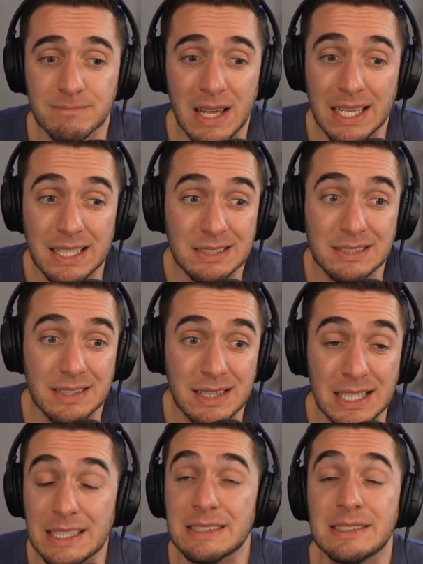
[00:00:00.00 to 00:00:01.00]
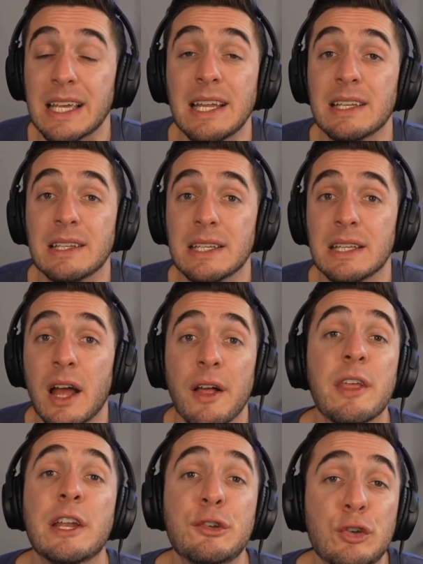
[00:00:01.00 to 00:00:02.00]
I guess, the insanity
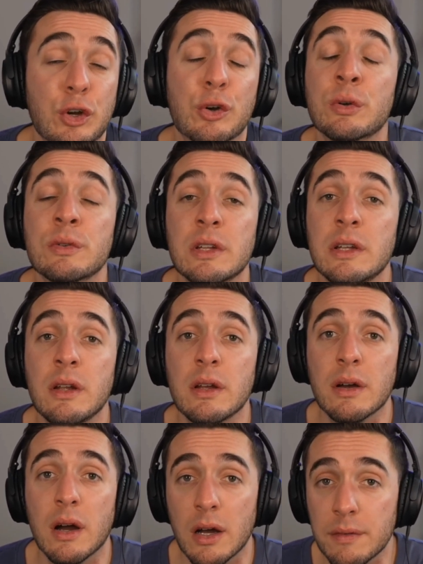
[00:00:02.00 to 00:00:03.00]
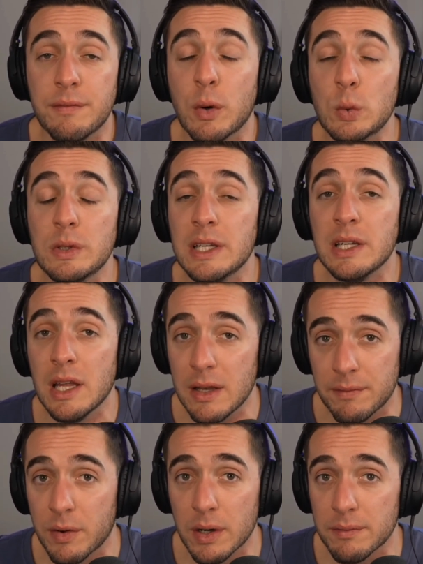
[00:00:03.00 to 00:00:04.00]
that is currently unfolding in
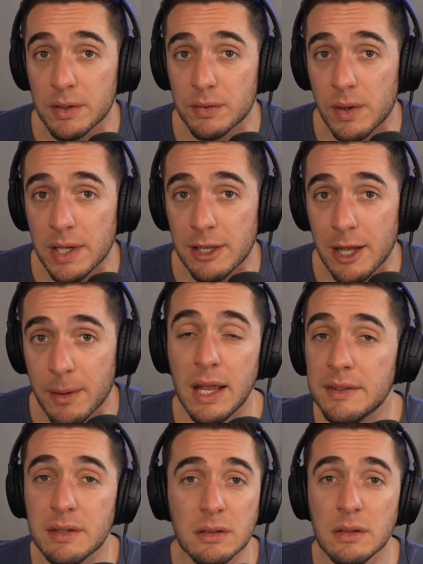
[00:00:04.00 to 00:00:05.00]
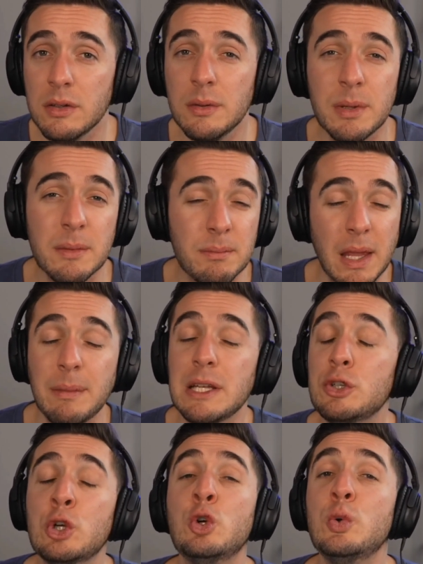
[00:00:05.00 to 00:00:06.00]
front of us right now. It's a little bit maybe
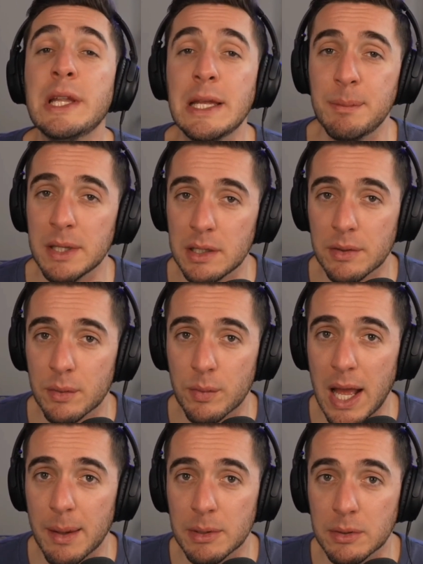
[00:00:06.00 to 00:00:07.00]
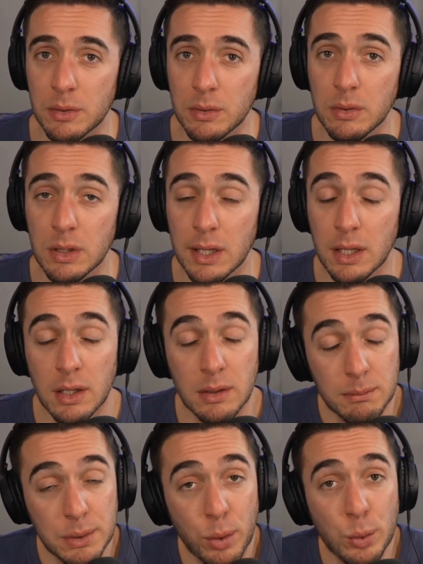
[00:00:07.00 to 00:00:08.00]
too deep into the rabbit hole,
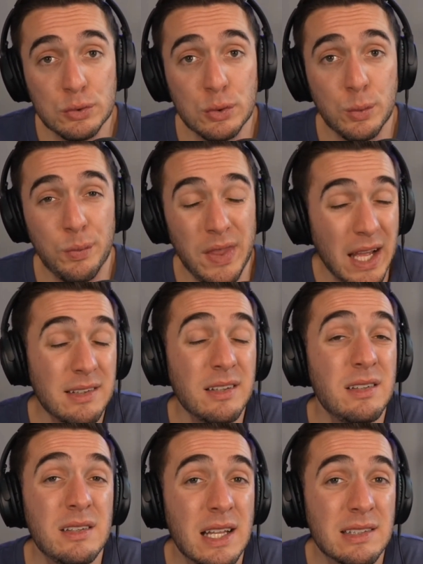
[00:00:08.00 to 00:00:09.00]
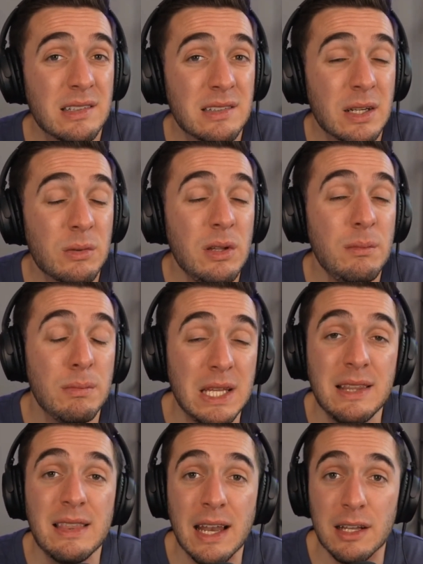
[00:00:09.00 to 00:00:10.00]
but also that doesn't necessarily
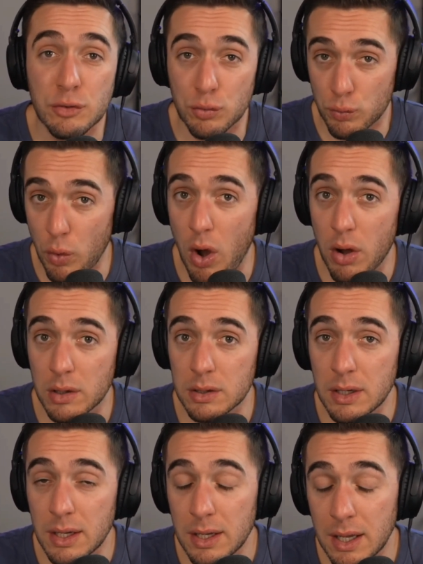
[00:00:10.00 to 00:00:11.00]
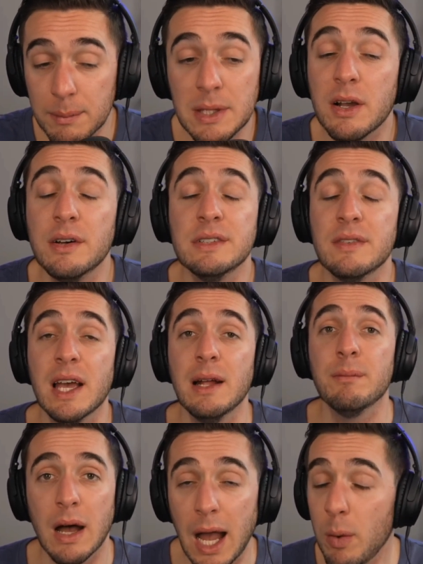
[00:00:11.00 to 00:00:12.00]
mean that it's wrong. And because of
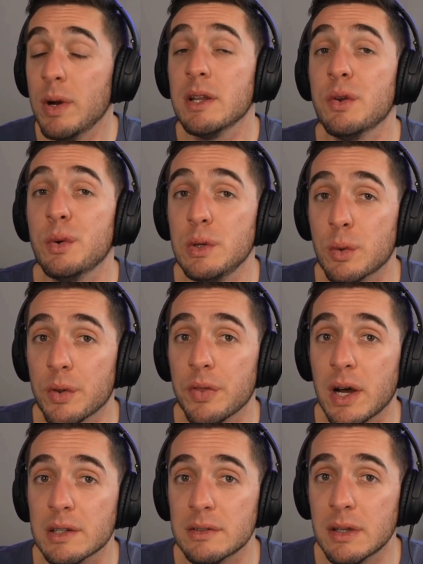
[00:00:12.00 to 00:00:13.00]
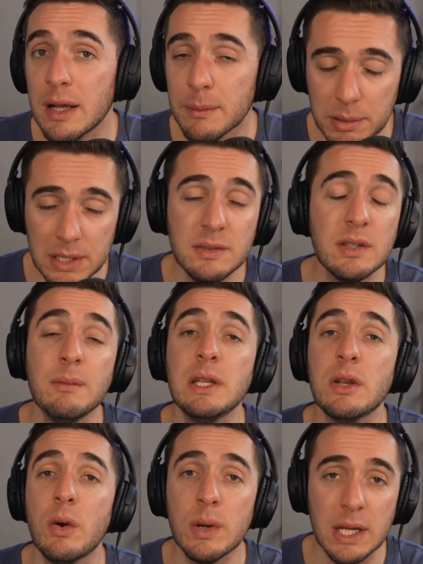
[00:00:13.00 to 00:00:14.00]
that, I want to know your thoughts. Please let me
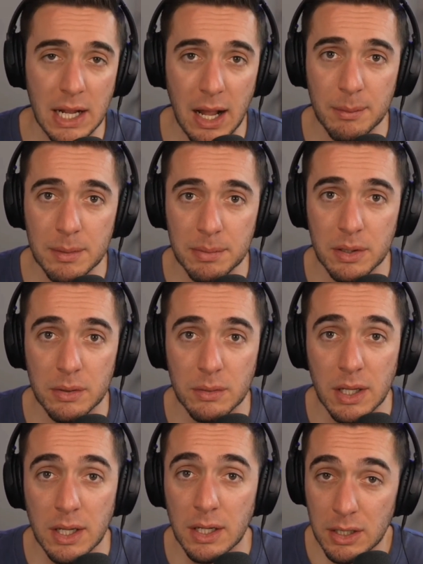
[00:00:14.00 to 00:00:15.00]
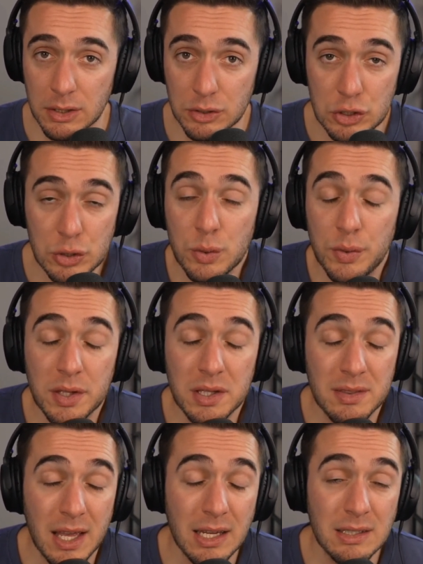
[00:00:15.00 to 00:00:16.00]
know in a comment below. Do you
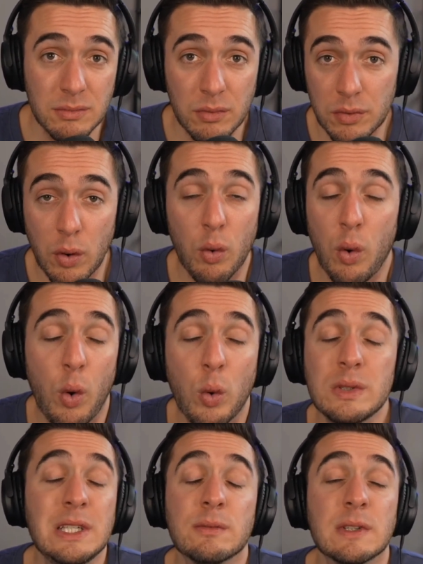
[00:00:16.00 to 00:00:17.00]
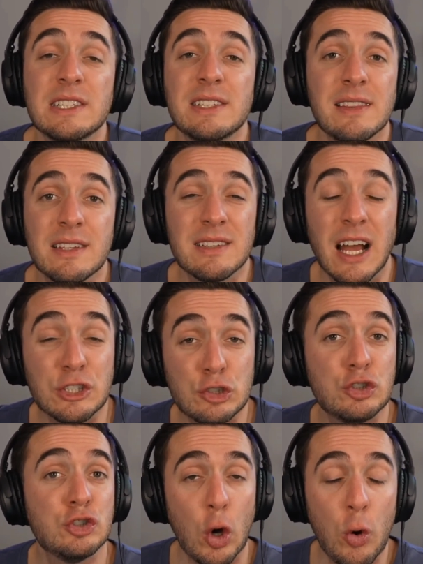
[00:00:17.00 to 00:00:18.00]
think that the only reason this got
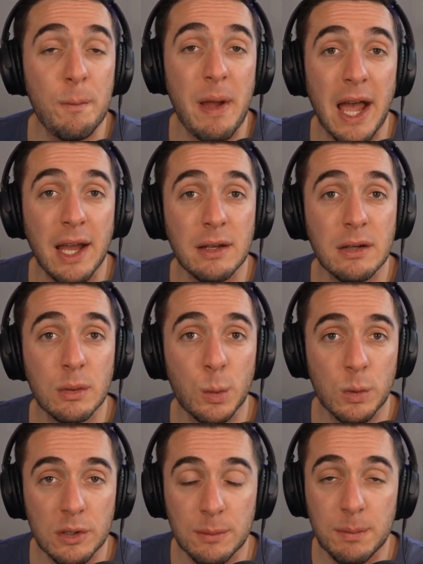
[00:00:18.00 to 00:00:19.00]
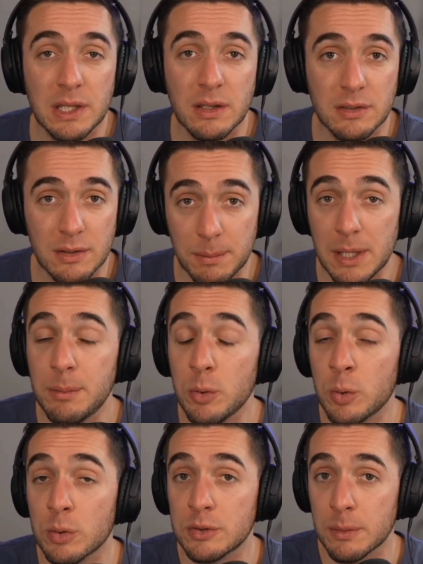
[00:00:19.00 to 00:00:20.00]
so bad was because the people
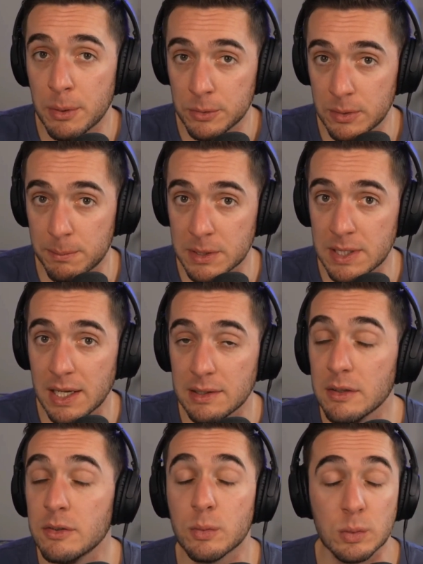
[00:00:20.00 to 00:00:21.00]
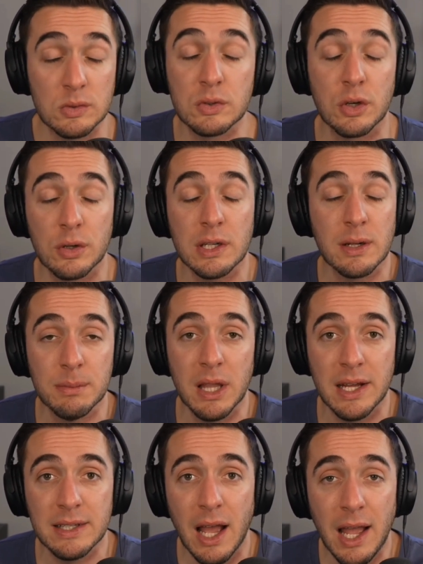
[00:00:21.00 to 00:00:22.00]
who were supposed to protect us was turning a
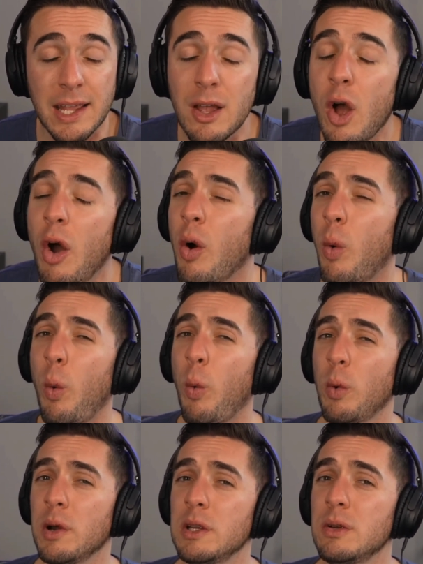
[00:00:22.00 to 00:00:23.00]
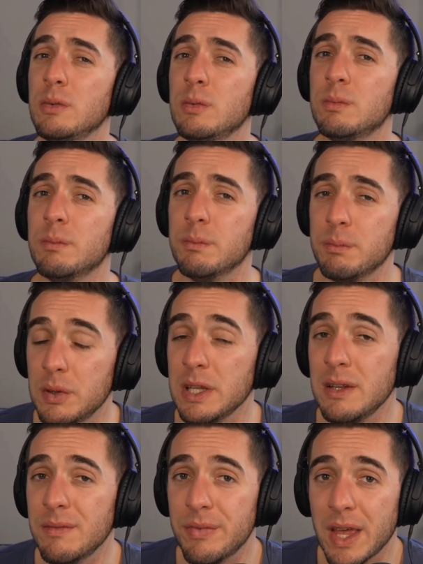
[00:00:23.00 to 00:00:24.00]
blind eye? Or do you
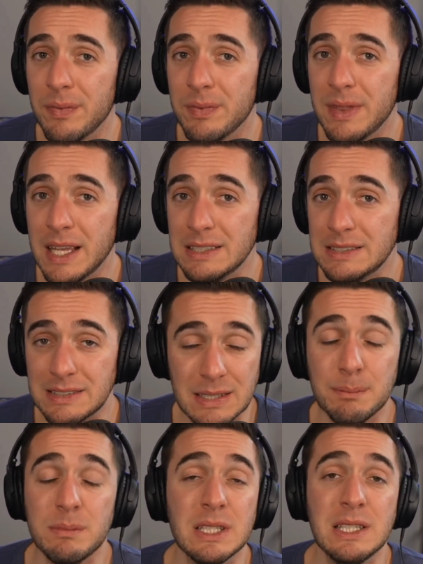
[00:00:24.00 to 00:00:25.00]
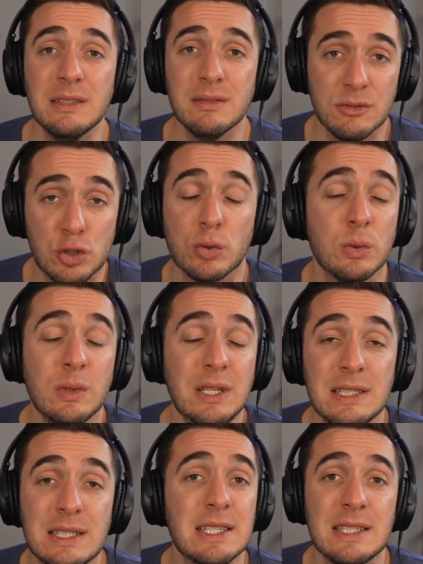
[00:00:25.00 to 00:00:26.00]
believe that they simply truly
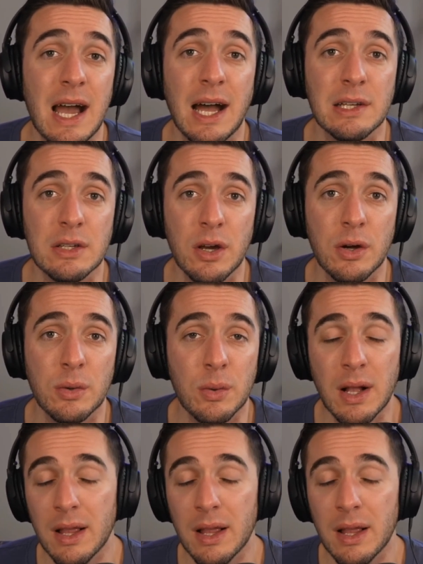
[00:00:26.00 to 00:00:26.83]
did not know